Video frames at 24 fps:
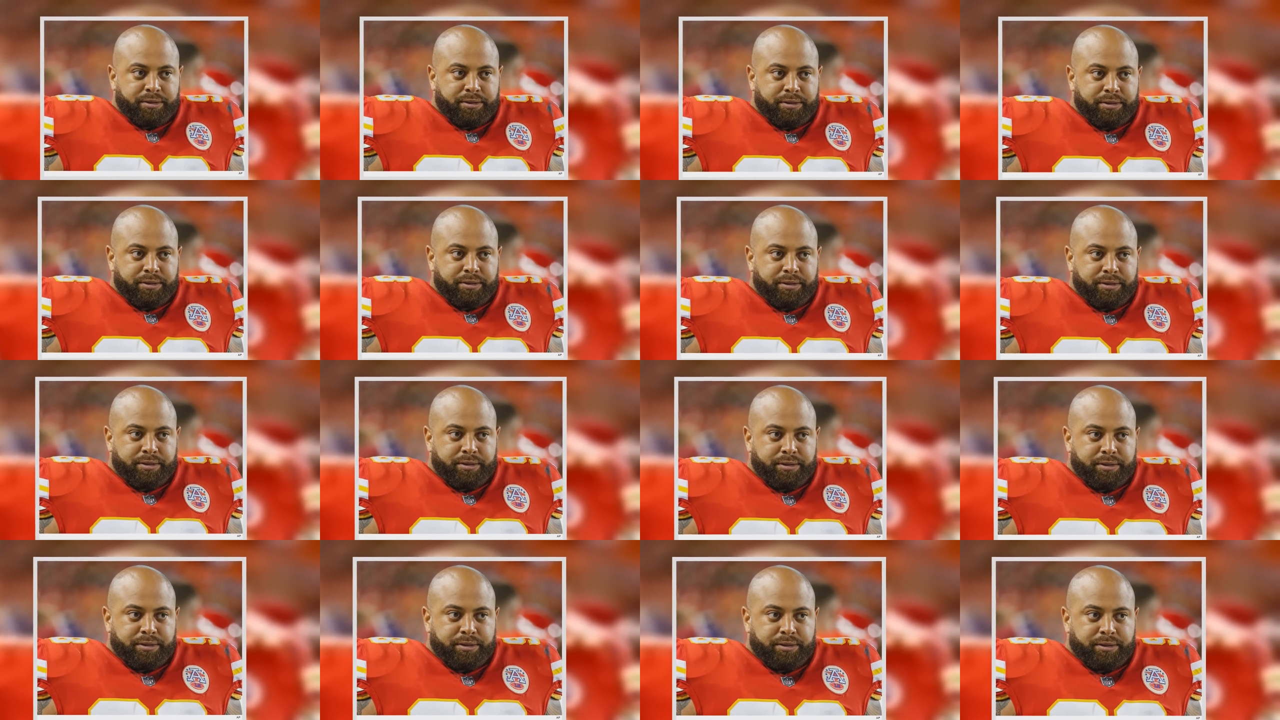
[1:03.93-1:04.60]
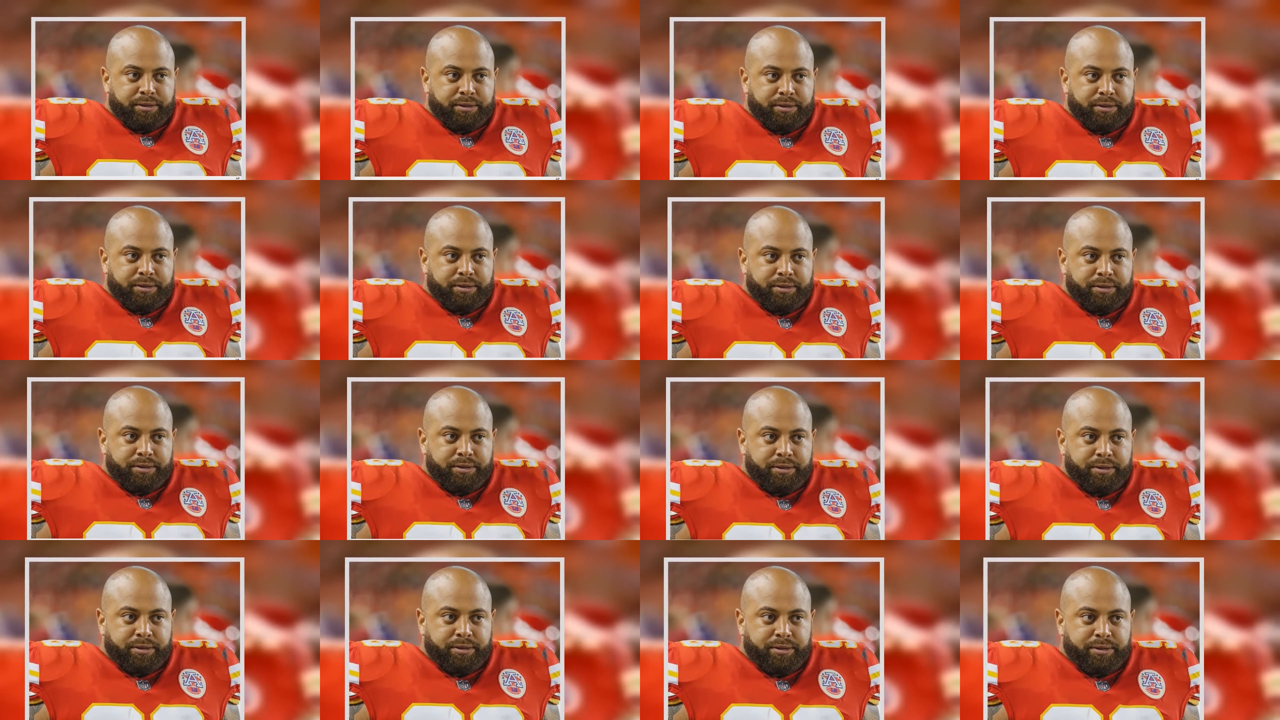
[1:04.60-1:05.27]

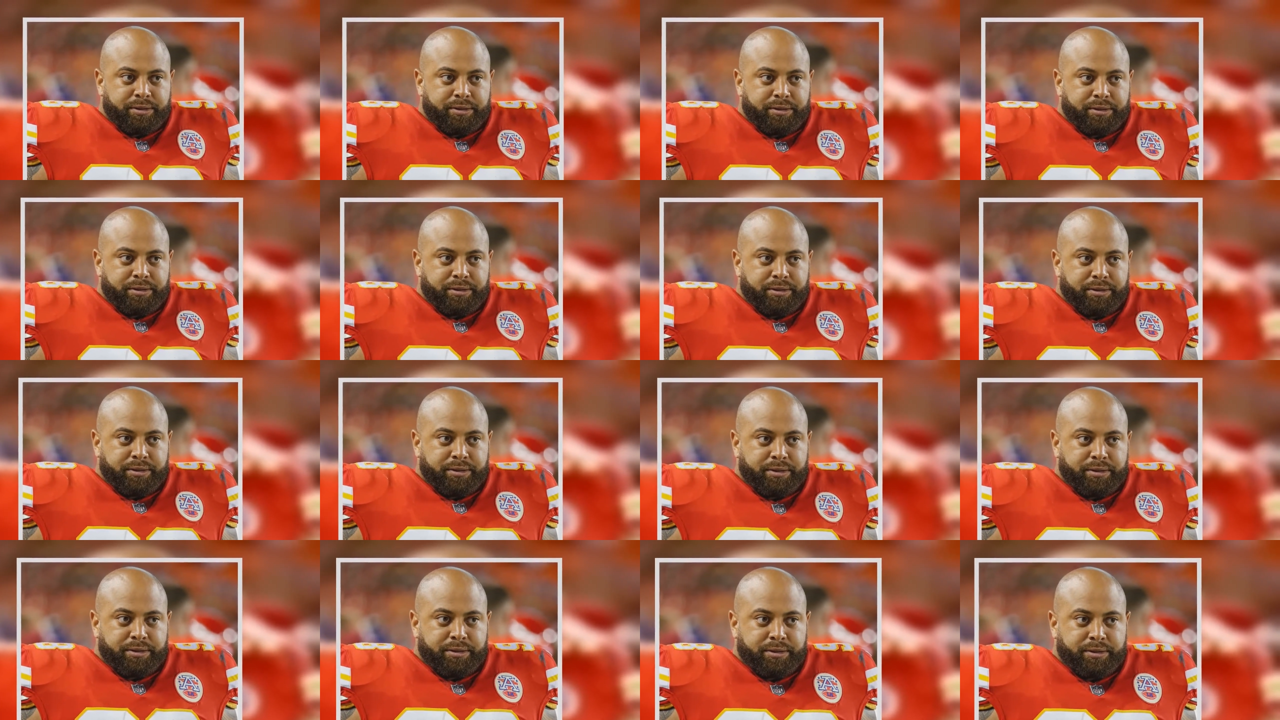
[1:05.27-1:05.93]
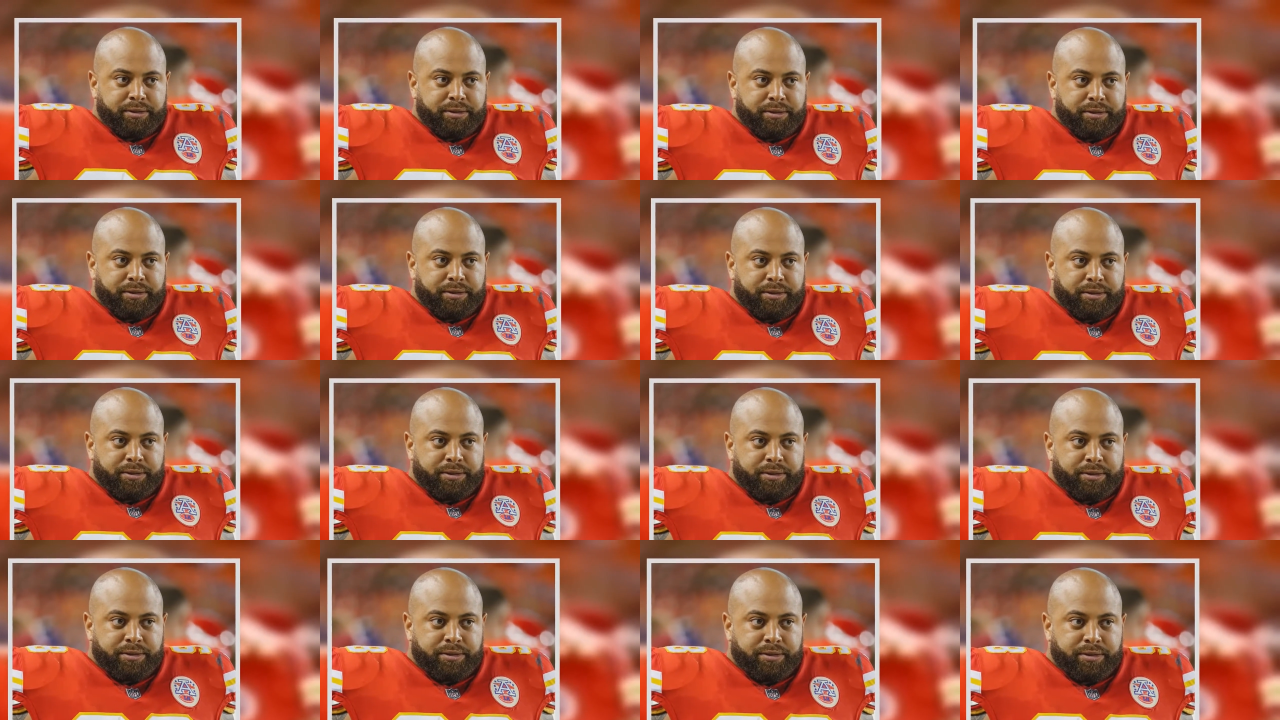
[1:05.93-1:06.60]

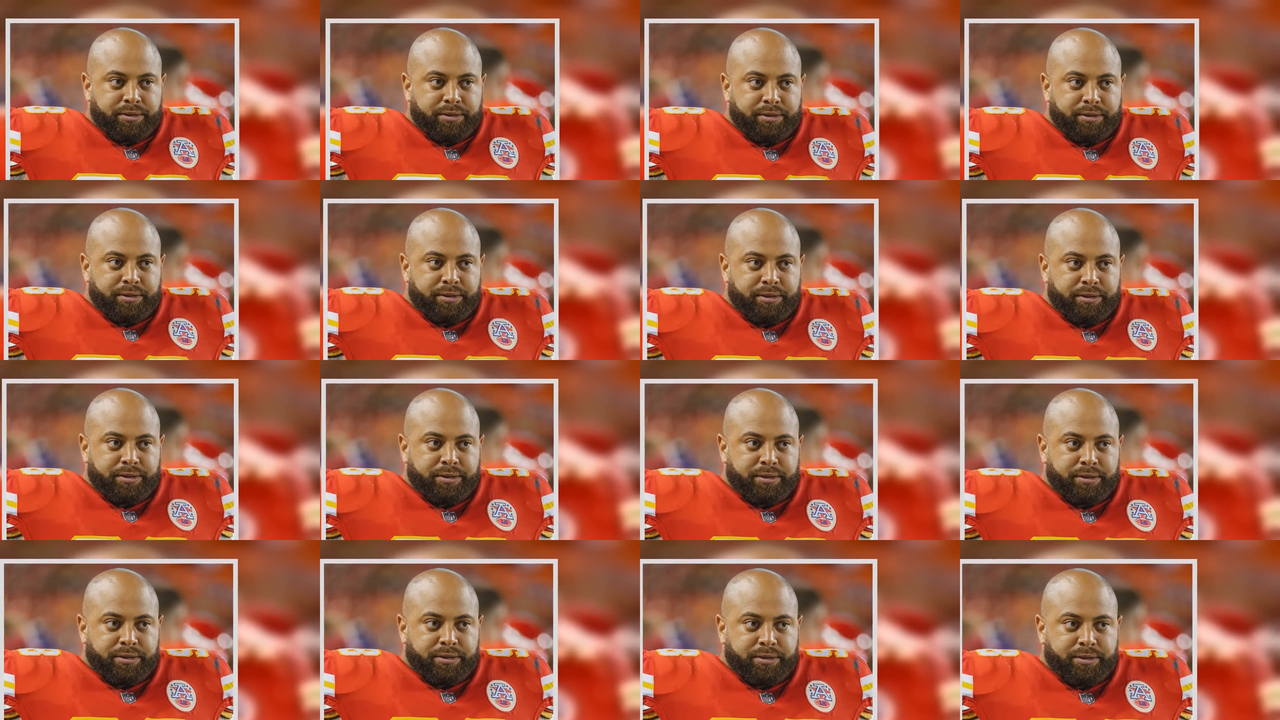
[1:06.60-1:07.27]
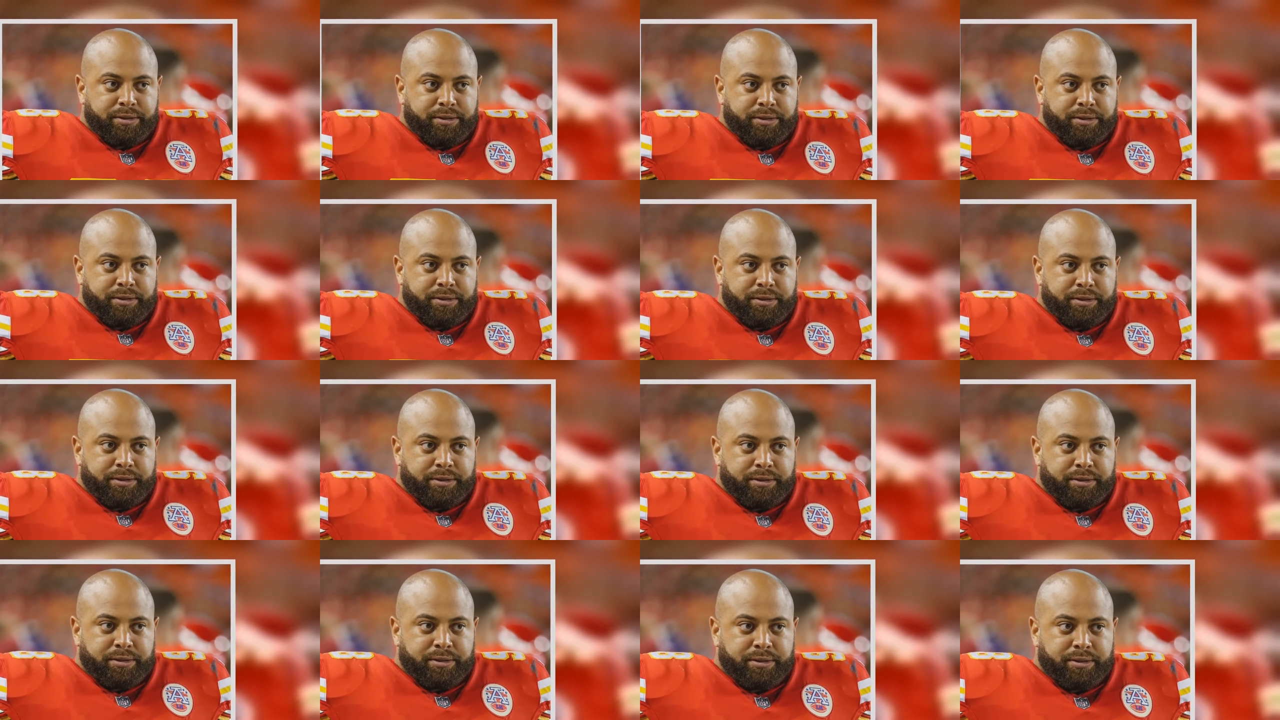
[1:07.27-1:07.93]

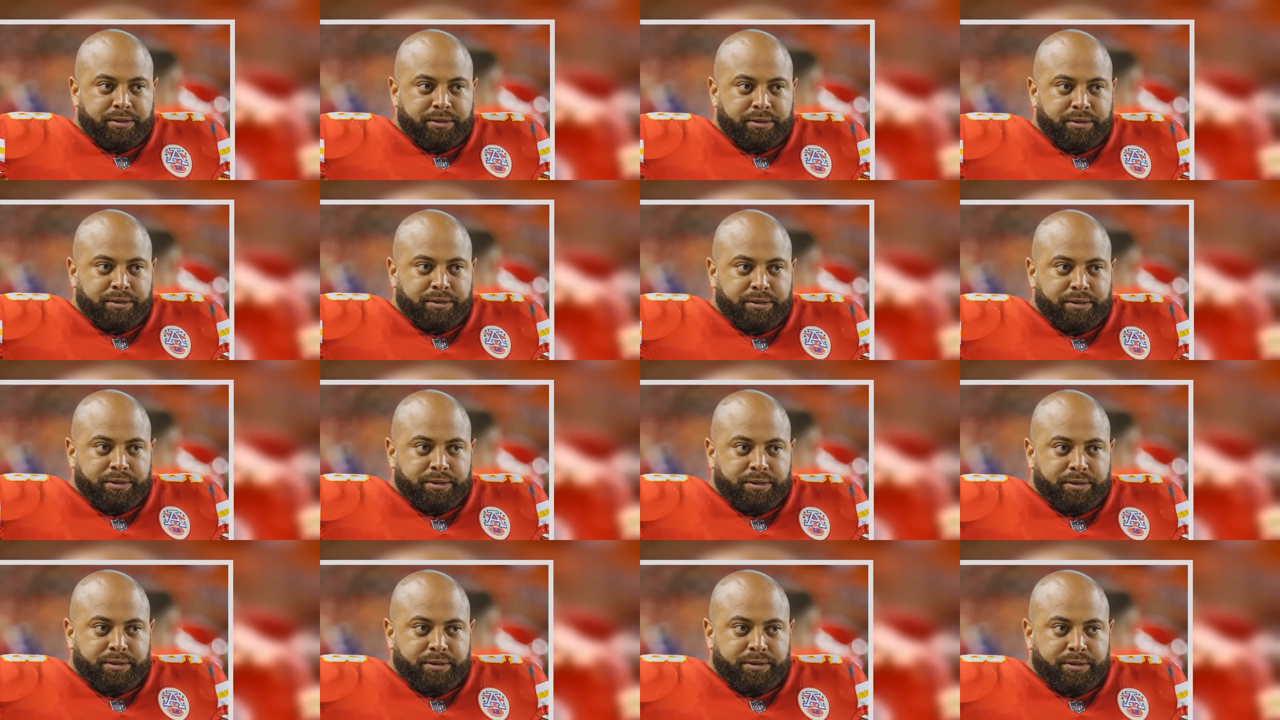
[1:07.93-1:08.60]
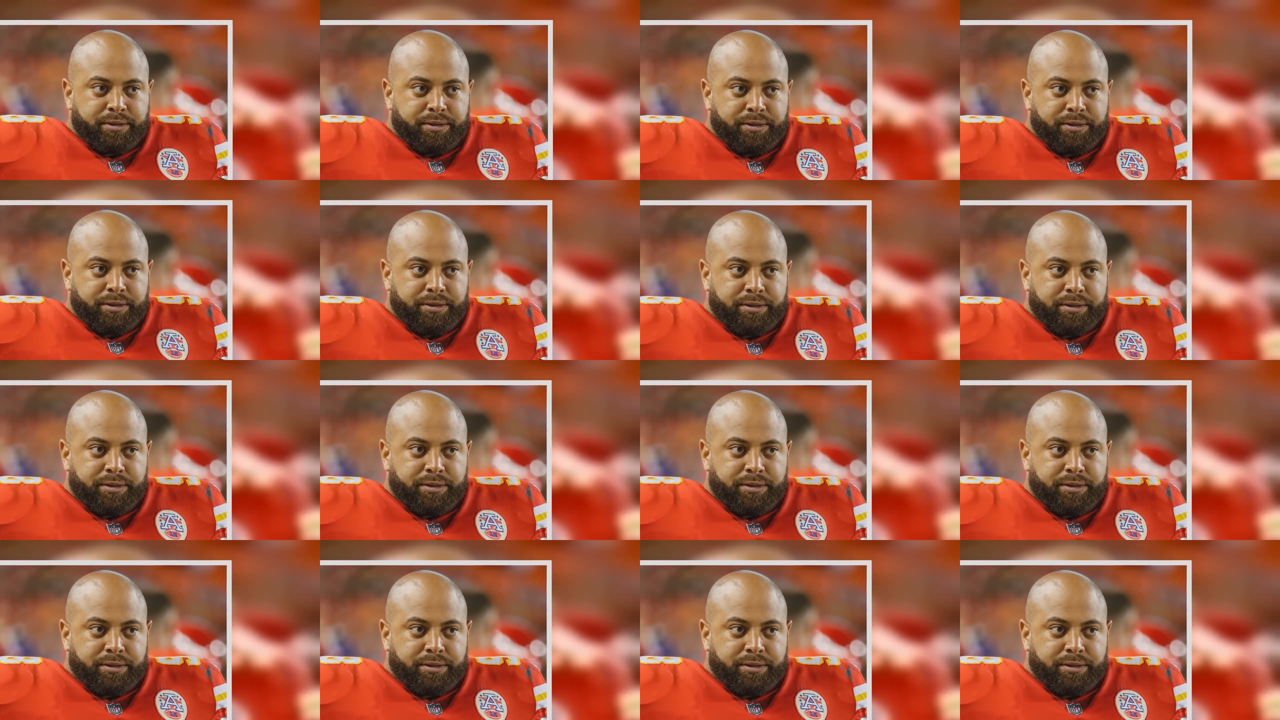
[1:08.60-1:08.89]
(no one is talking)